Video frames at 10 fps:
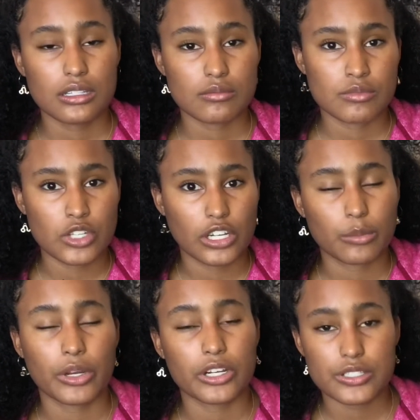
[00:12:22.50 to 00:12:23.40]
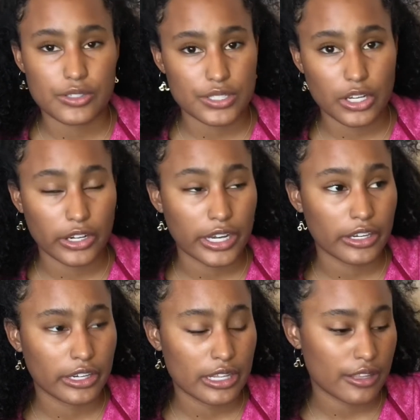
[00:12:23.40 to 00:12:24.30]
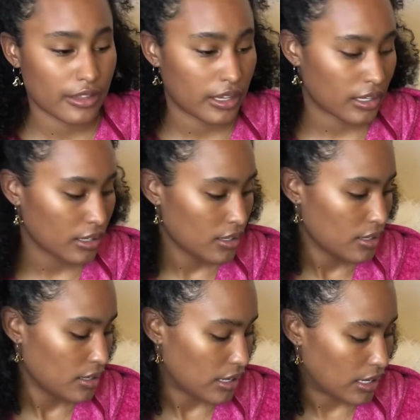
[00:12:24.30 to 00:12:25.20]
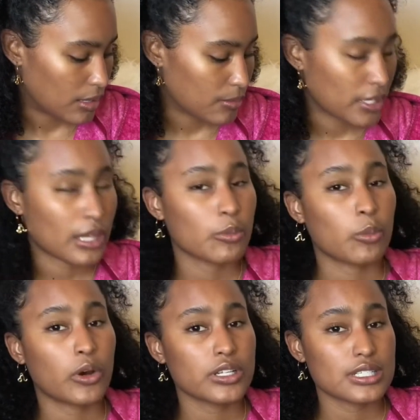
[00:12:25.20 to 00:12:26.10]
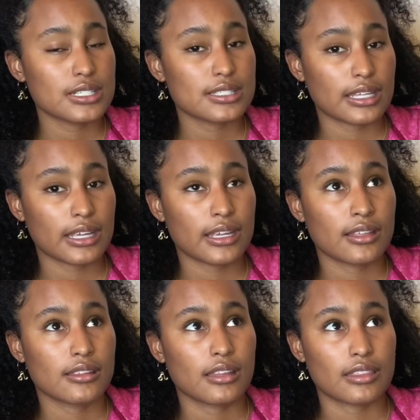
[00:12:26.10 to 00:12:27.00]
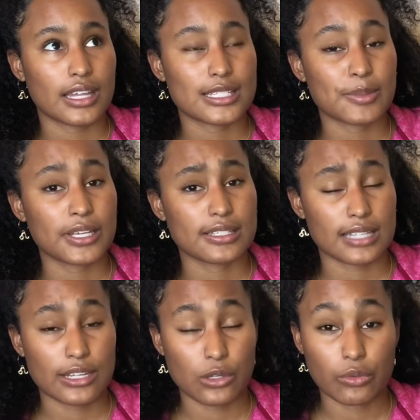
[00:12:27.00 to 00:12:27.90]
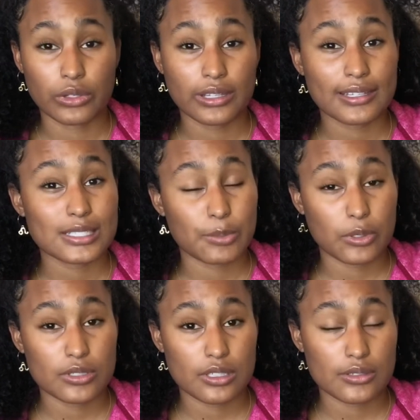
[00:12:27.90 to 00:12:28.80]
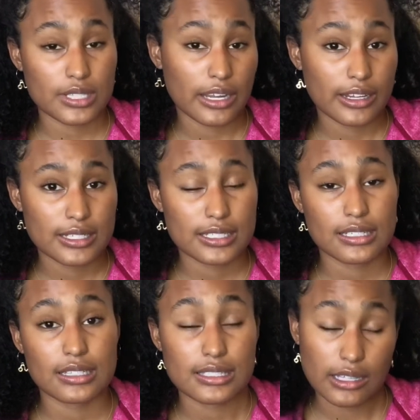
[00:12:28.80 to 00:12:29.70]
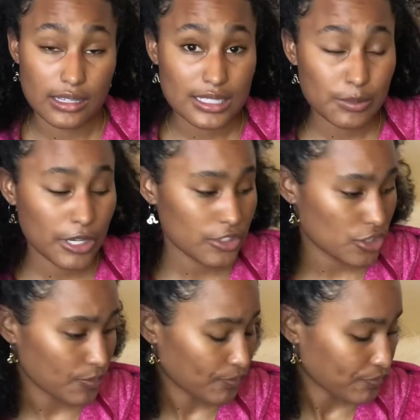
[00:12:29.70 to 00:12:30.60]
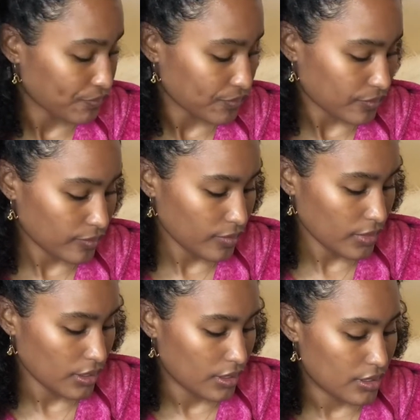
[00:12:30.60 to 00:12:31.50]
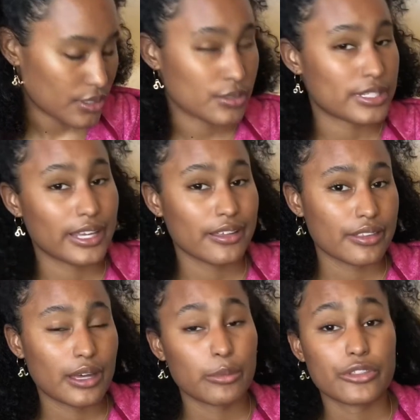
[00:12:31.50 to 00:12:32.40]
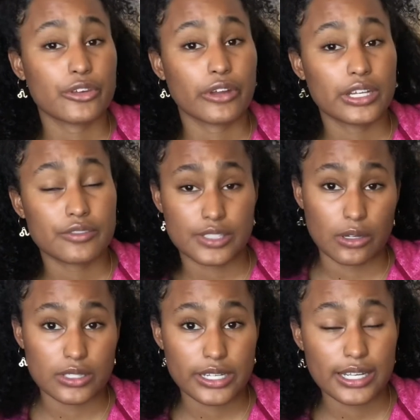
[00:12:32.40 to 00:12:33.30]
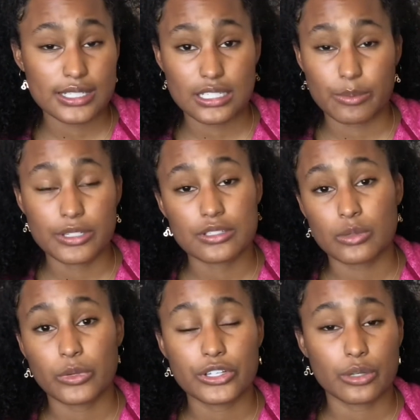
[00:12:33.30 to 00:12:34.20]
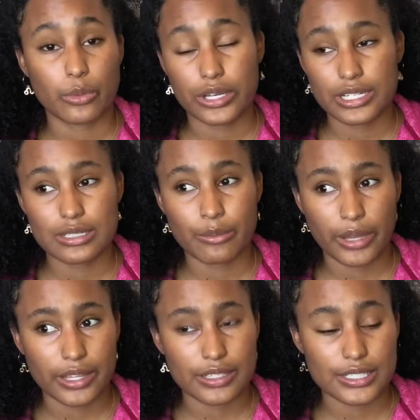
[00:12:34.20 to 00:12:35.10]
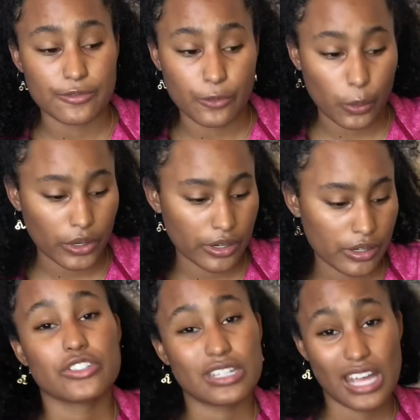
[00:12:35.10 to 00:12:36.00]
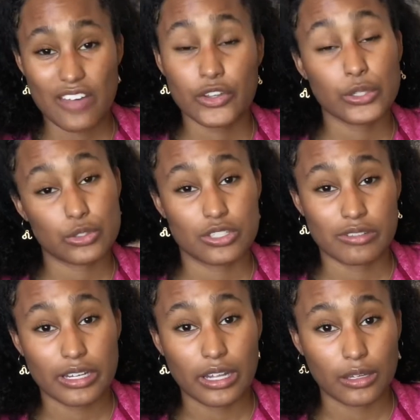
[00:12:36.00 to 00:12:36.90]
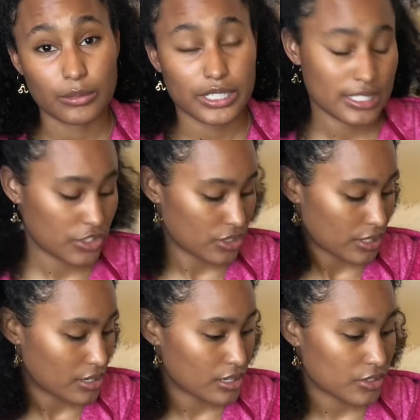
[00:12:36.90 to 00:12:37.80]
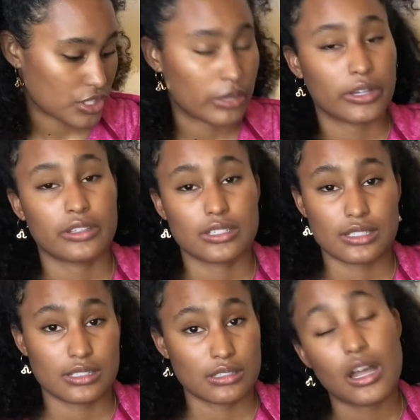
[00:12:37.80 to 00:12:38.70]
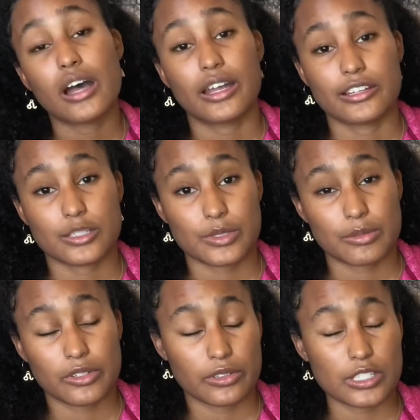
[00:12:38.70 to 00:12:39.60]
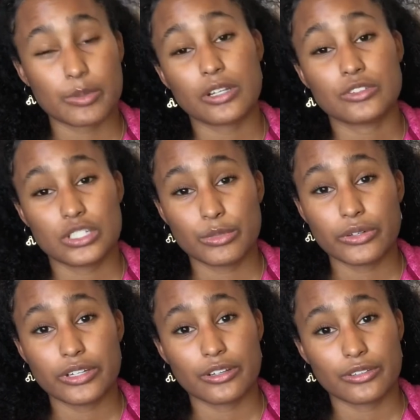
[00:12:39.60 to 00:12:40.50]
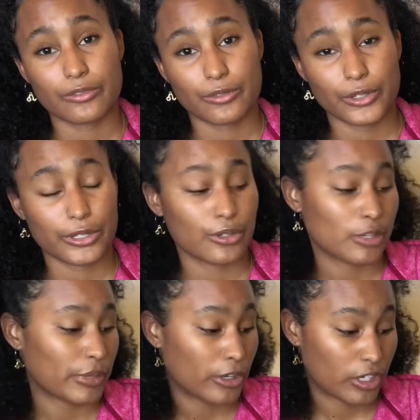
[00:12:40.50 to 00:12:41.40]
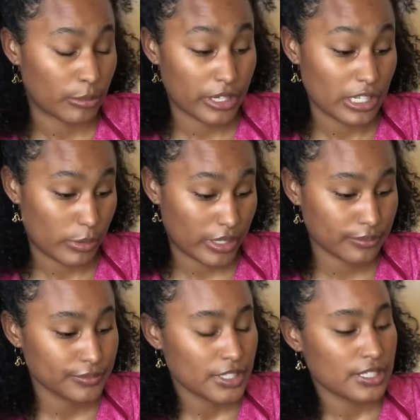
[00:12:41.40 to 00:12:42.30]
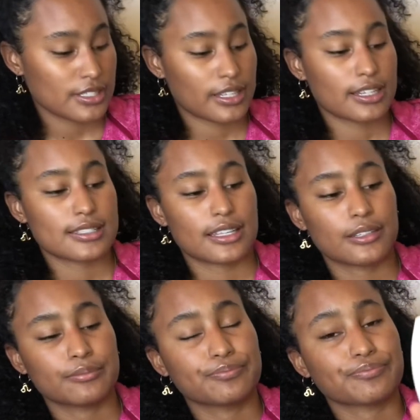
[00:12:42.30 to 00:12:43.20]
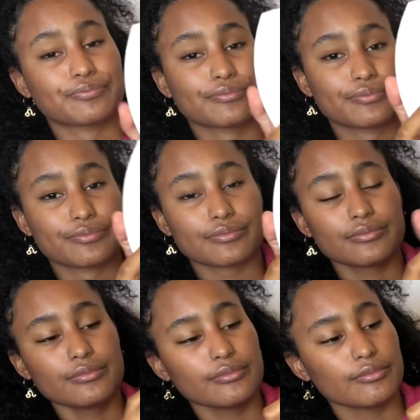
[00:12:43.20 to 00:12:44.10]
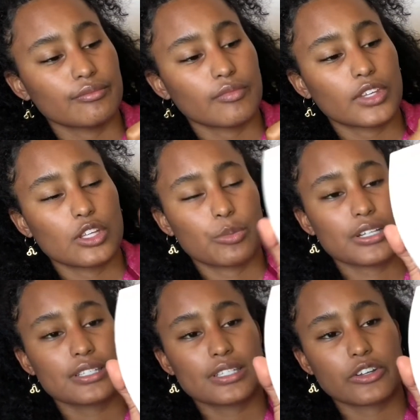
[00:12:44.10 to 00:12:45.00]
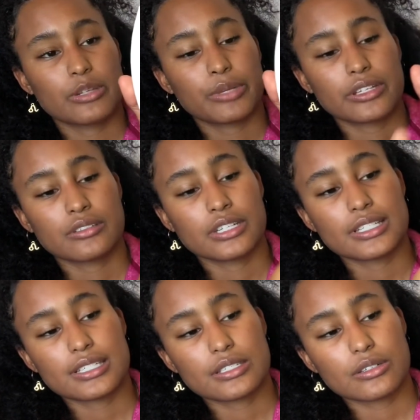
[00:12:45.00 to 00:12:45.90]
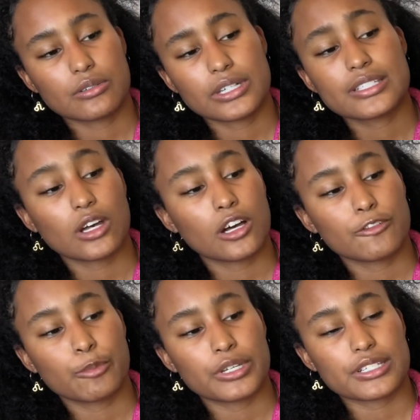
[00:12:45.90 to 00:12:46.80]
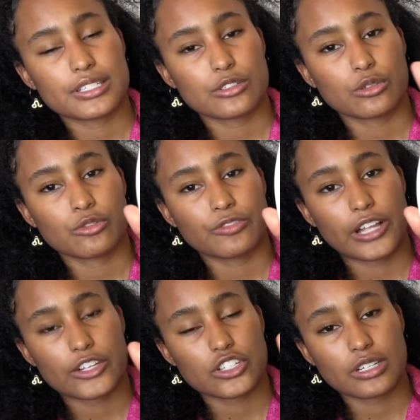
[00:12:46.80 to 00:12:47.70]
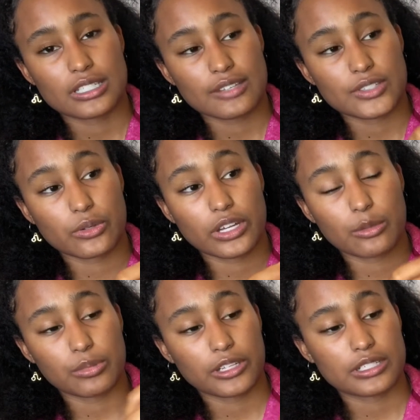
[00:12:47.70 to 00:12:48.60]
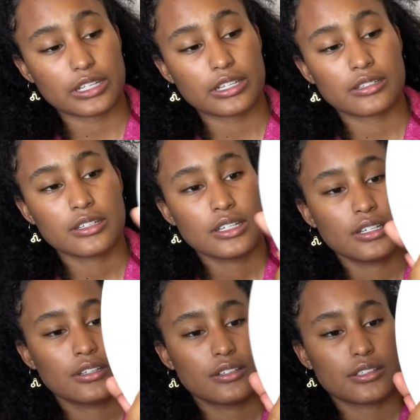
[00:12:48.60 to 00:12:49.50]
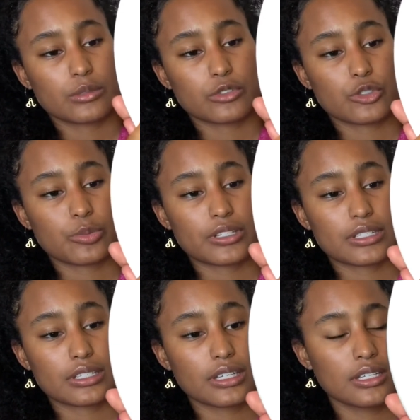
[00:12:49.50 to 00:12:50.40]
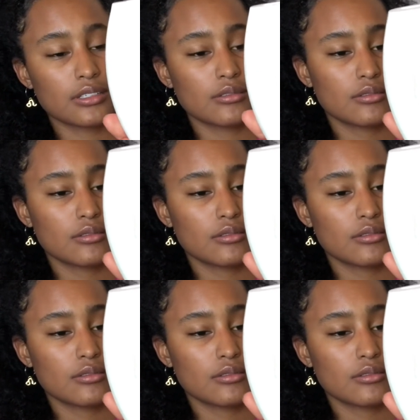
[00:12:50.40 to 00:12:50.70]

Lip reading: dark marks or scarring or anything. And I want to say that that's because I don't really expose those areas to the sun as much. So take that with a grain of salt, I guess. It depends on what you're wanting to buy this for. Sure that I have on lotion right now because I just got out of the shower, and this is not how you're supposed to be doing this, but I'll demo it for you on my arm anyway. So like I said, you press this green button, it's off, but it's still flashing because I've still got it plugged in. So we'll just press it again.